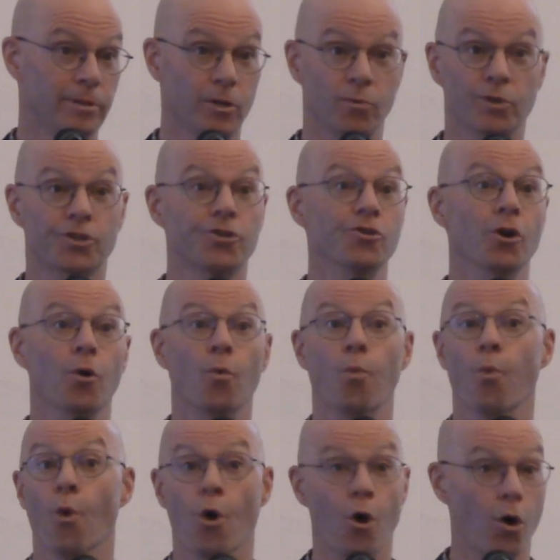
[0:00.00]
There was no
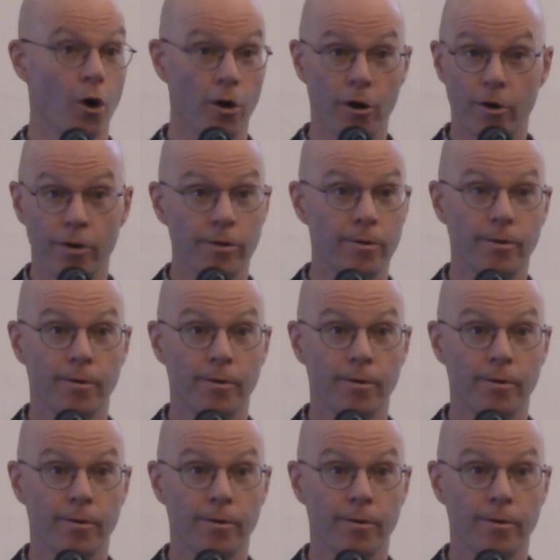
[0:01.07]
war.